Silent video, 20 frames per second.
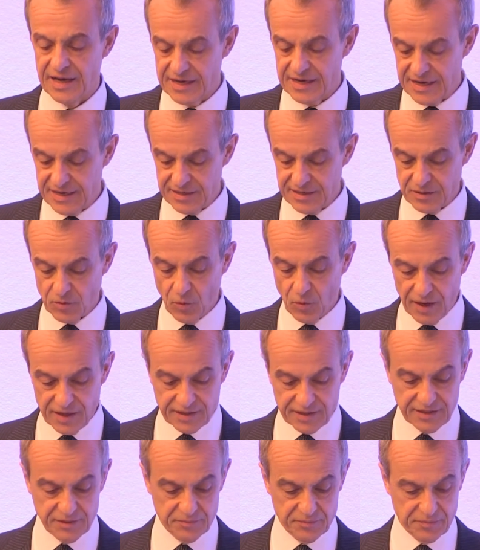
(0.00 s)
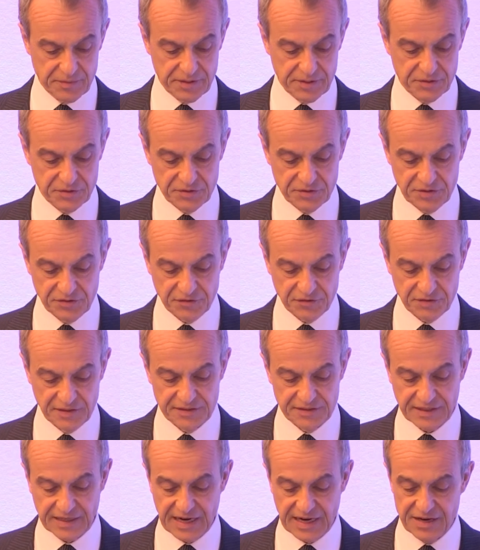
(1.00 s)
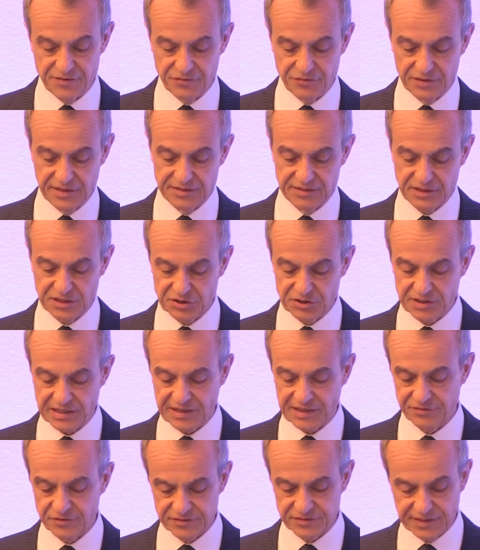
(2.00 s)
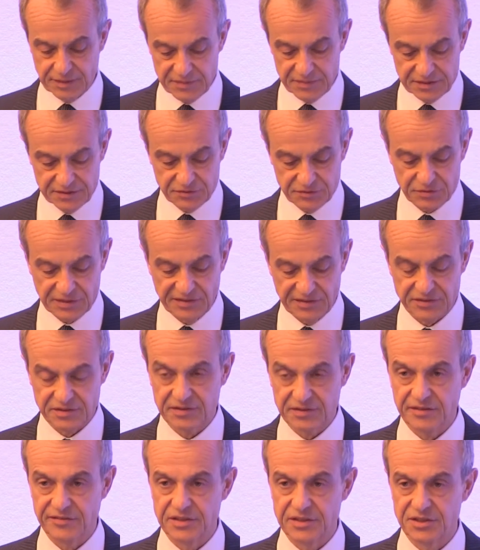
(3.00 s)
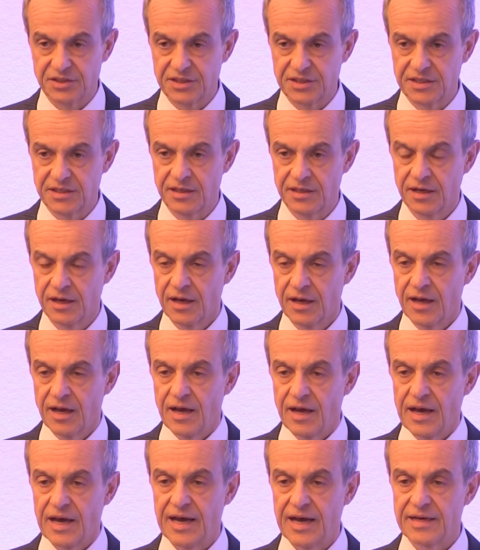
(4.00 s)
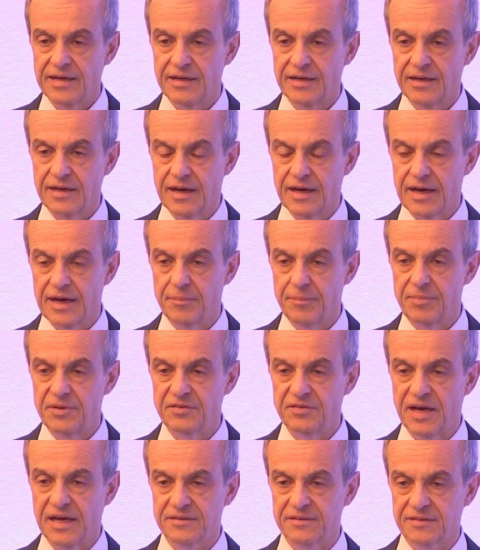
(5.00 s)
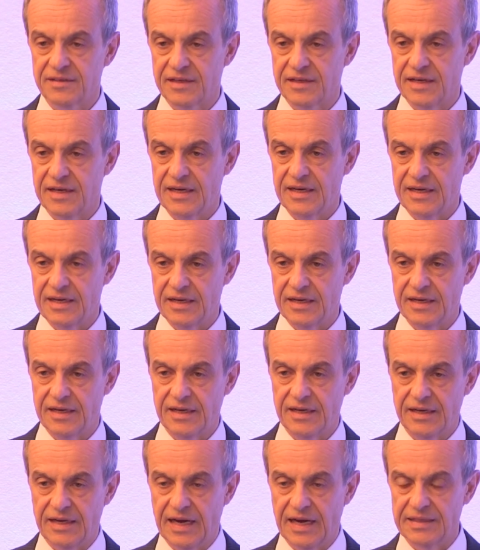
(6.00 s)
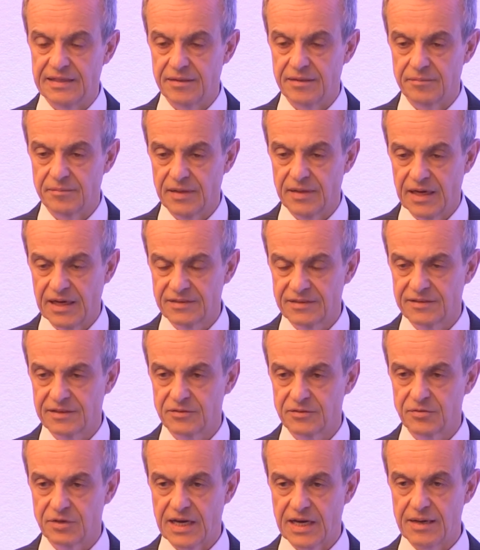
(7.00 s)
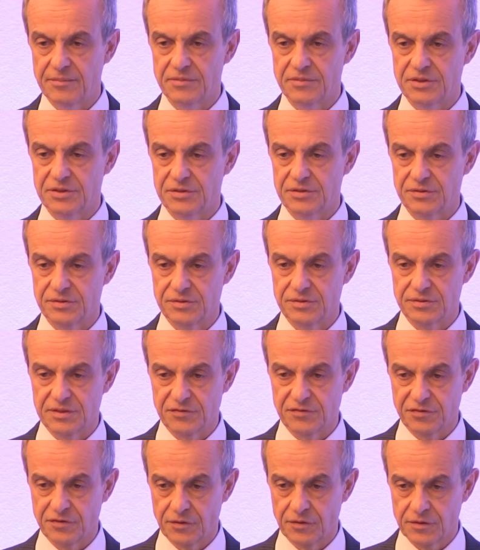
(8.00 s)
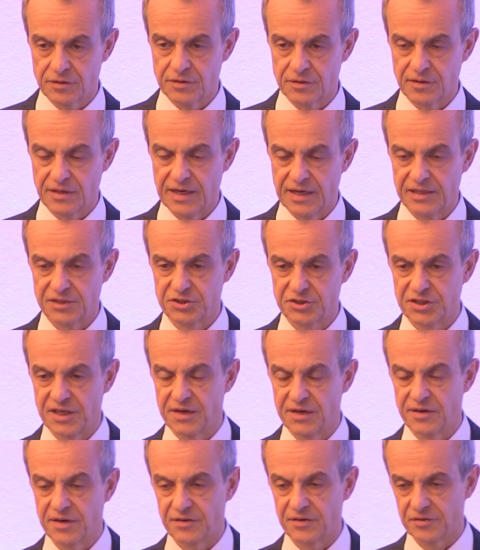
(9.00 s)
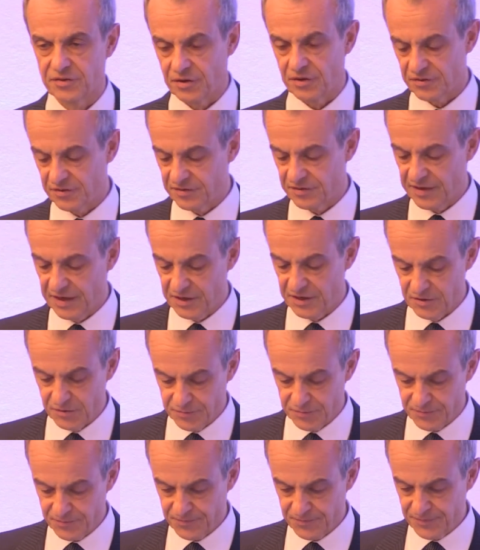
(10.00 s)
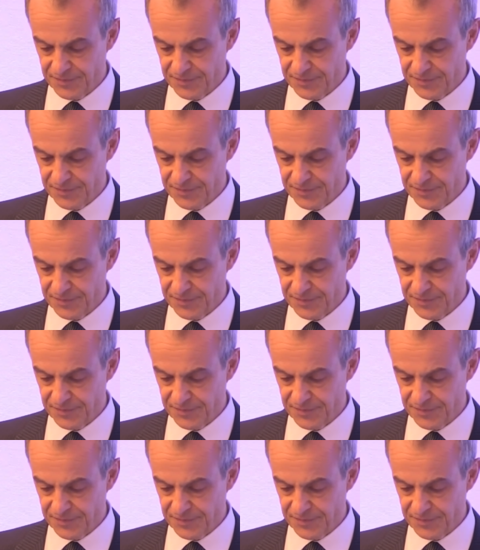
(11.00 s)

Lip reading: again, welcome to this International Takaful Summit 2017. And please ask Adam Hassan to come to the floor and share his thoughts. Thank you.